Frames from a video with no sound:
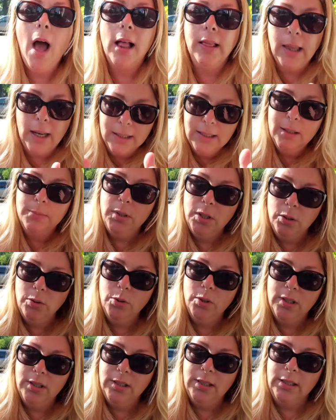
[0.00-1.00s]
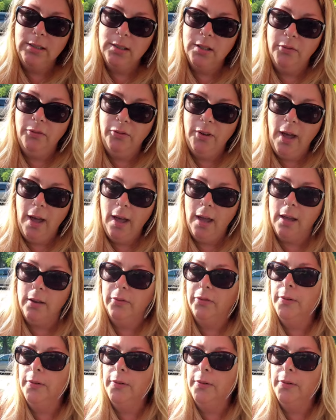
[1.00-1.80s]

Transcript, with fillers: A lot of times they do these things in 5.